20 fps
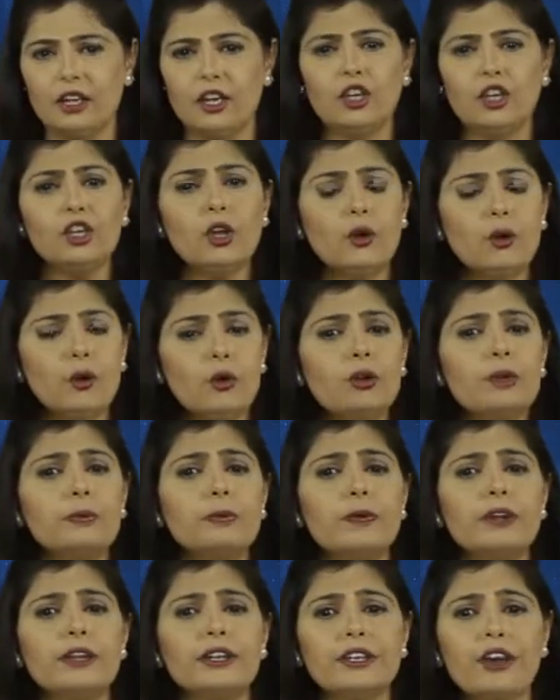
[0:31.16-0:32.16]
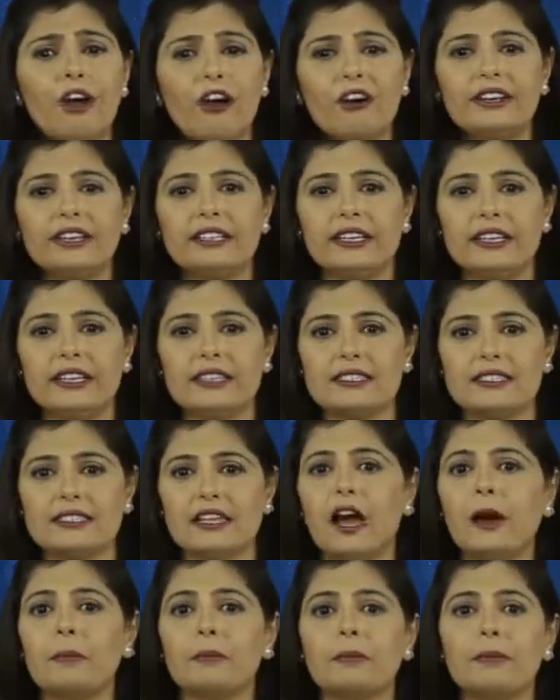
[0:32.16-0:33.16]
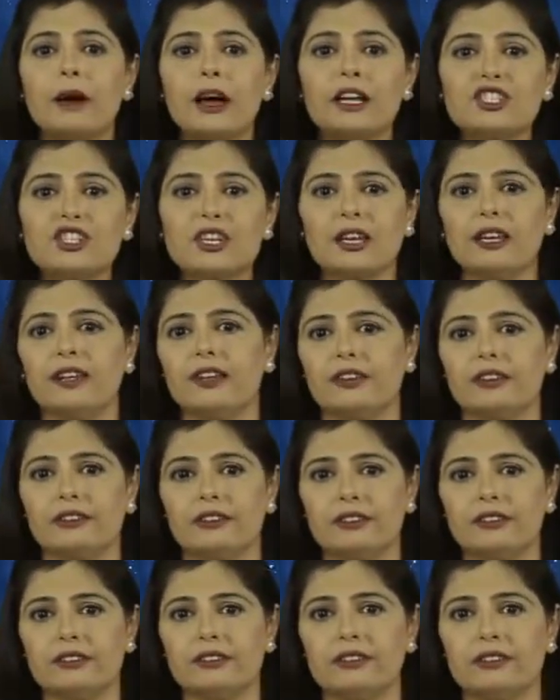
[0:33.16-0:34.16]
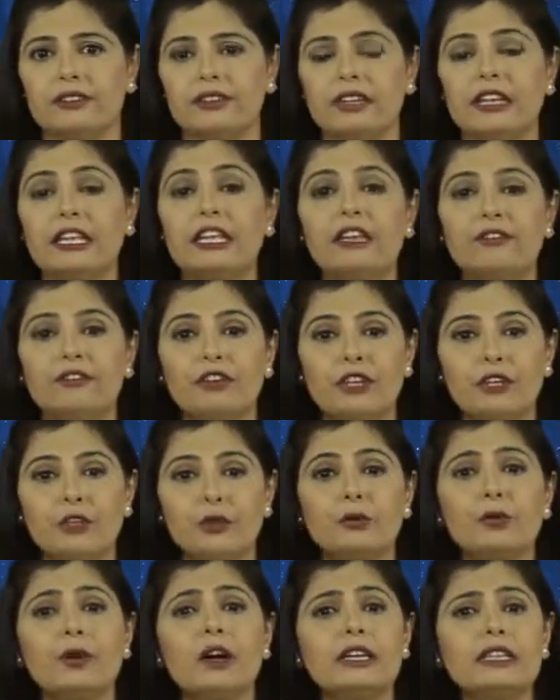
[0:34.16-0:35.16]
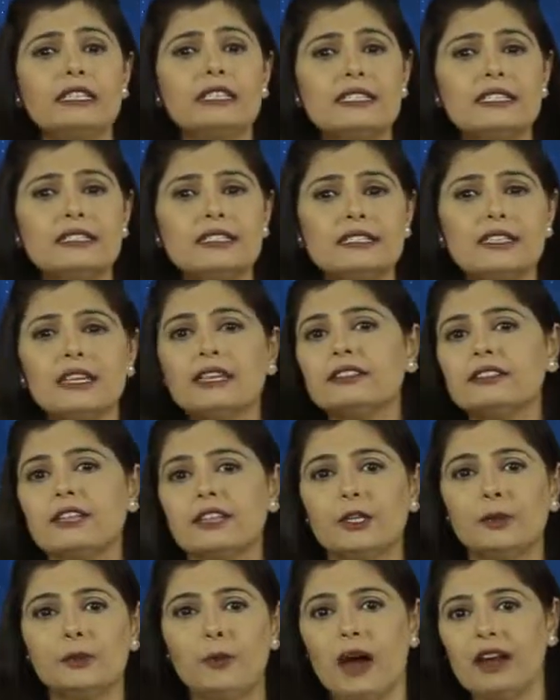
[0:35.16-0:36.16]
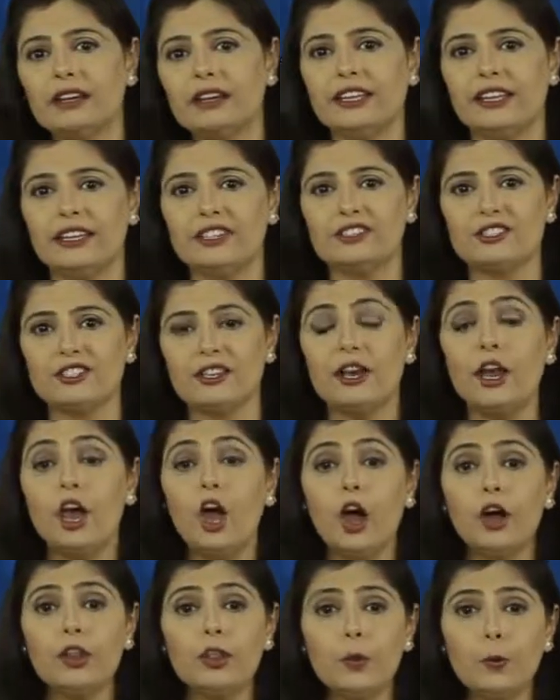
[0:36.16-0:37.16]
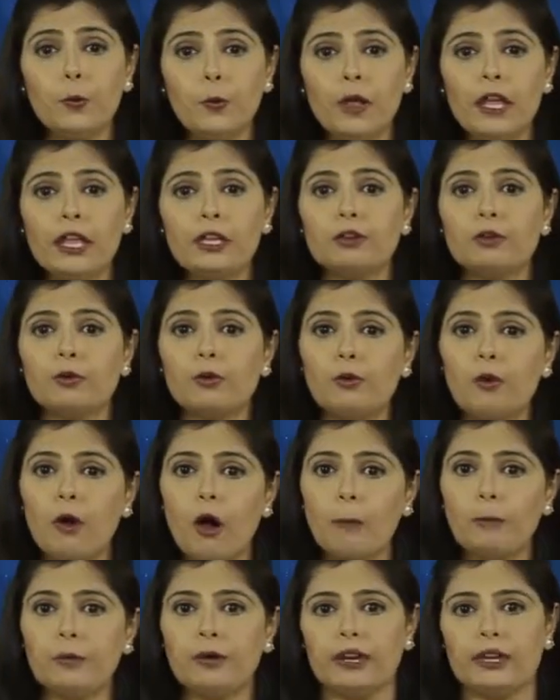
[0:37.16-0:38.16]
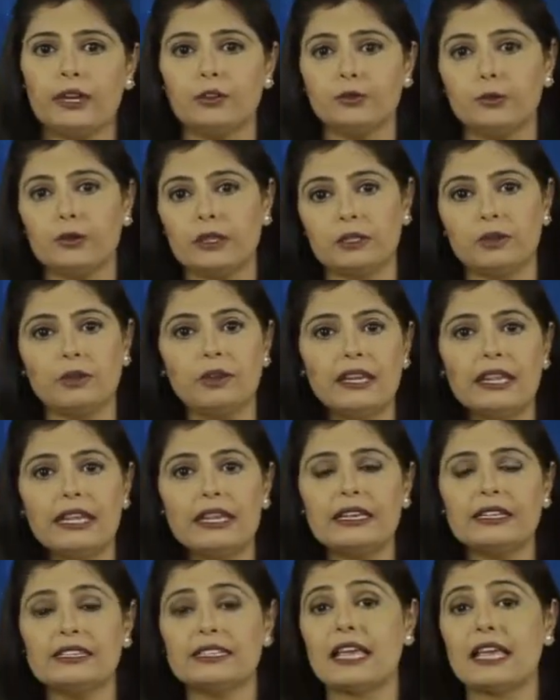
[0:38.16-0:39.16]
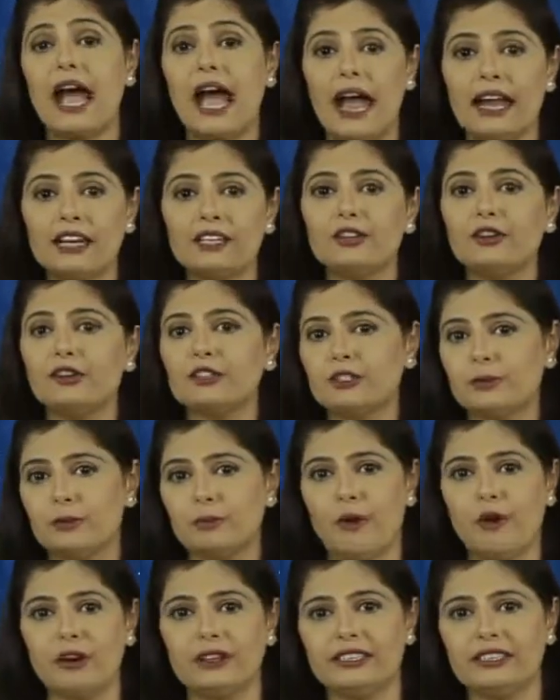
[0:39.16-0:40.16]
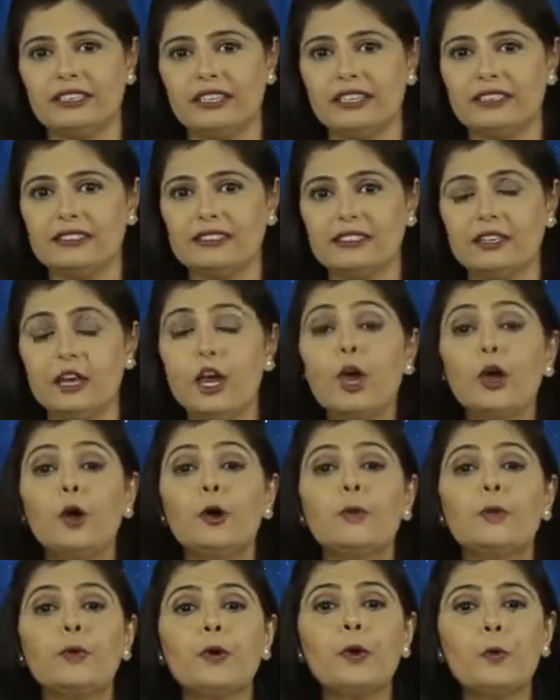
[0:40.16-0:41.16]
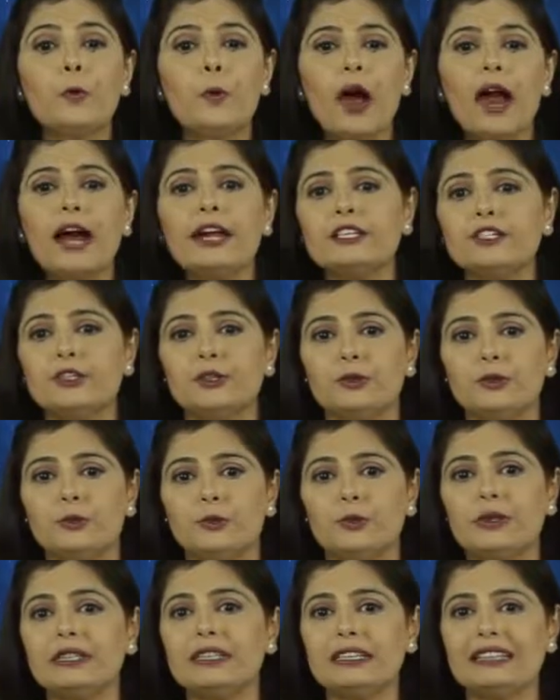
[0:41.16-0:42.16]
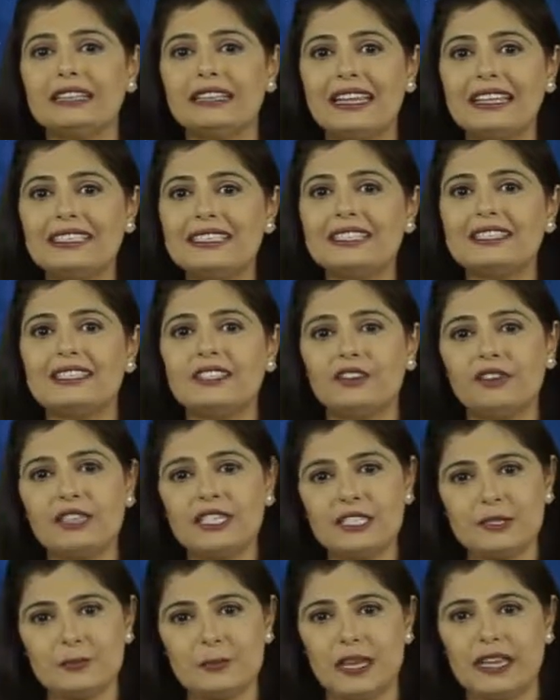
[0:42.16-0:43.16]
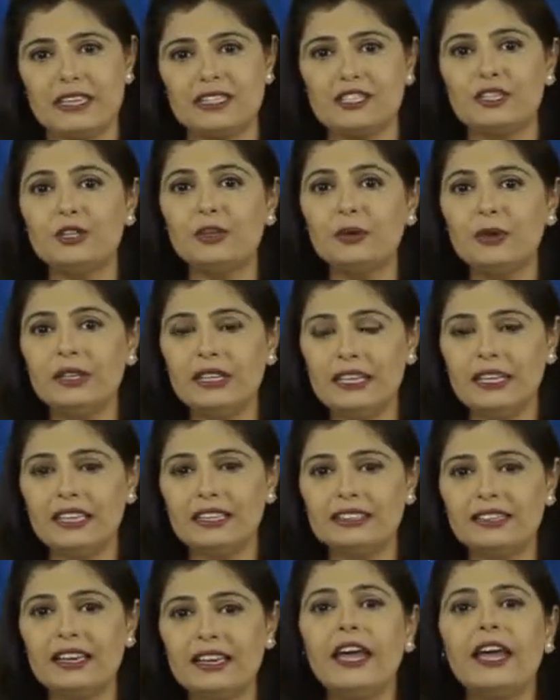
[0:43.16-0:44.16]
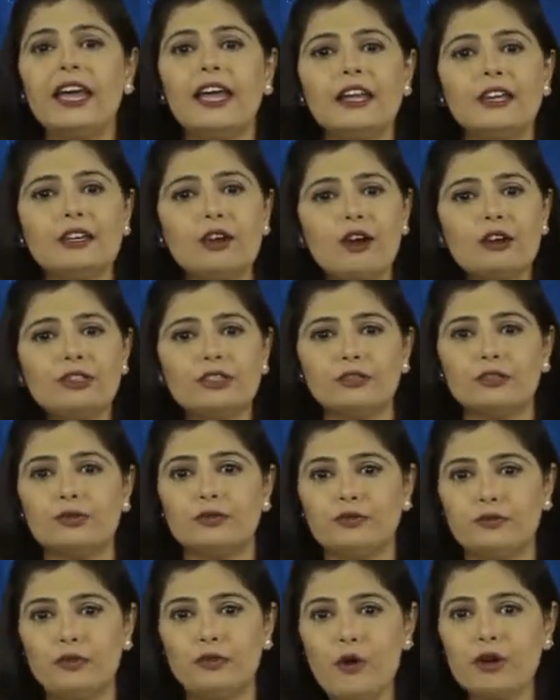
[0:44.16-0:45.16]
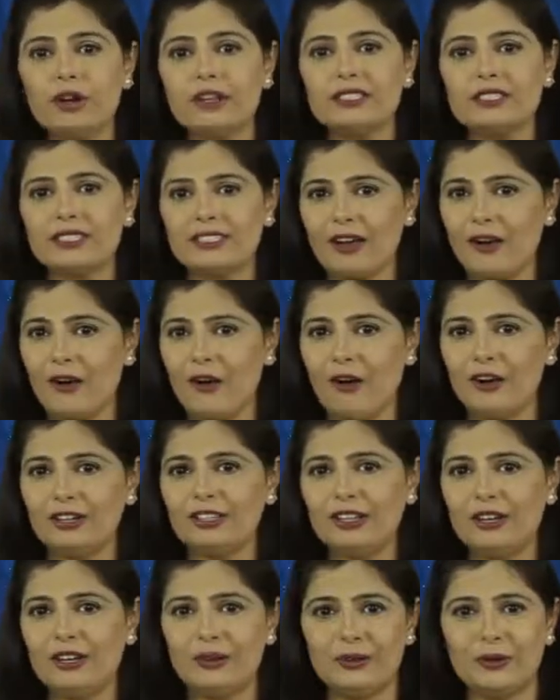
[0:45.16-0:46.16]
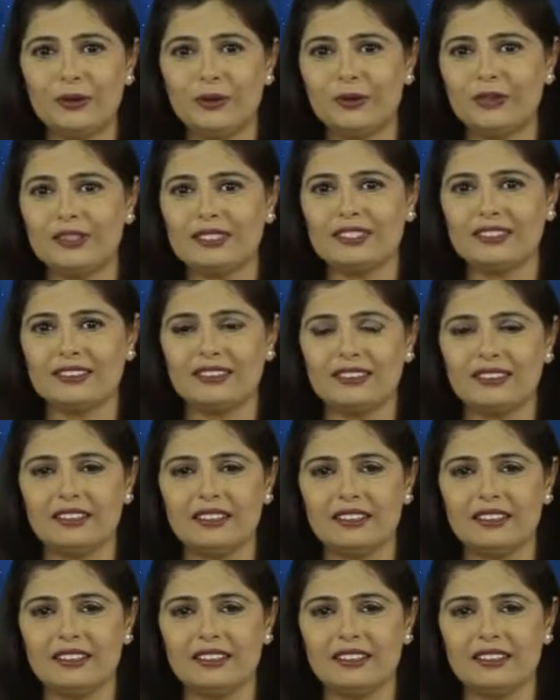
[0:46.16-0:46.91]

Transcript: Your own priorities are much clearer, giving you a distinct advantage on the way you cooperate with colleagues and your subordinates, who provide you with the necessary space you need in order to focus on your goals.